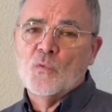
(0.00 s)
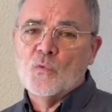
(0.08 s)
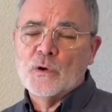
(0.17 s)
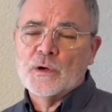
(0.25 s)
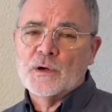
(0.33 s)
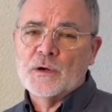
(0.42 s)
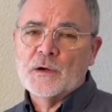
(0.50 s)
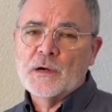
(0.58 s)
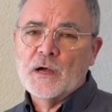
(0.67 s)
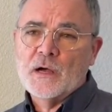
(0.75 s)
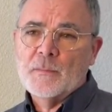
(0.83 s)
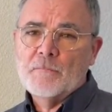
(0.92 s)
were
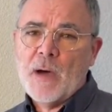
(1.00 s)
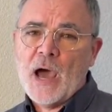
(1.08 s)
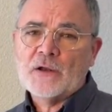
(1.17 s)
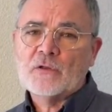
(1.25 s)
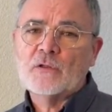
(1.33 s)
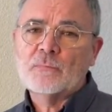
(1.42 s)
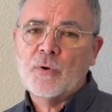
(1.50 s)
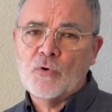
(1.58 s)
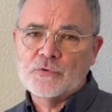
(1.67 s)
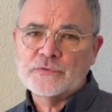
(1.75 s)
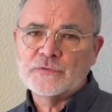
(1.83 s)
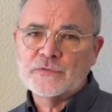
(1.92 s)
model
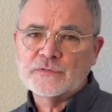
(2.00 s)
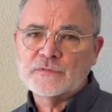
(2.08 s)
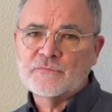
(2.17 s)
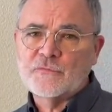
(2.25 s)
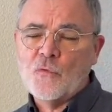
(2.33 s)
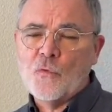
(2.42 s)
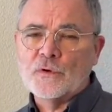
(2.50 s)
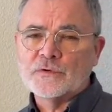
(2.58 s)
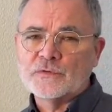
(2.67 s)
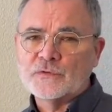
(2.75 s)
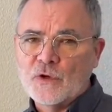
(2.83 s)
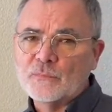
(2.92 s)
poses for
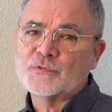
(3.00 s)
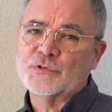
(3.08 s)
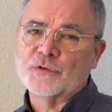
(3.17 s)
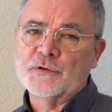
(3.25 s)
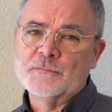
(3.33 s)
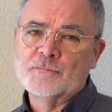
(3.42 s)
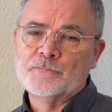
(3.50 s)
sculpture.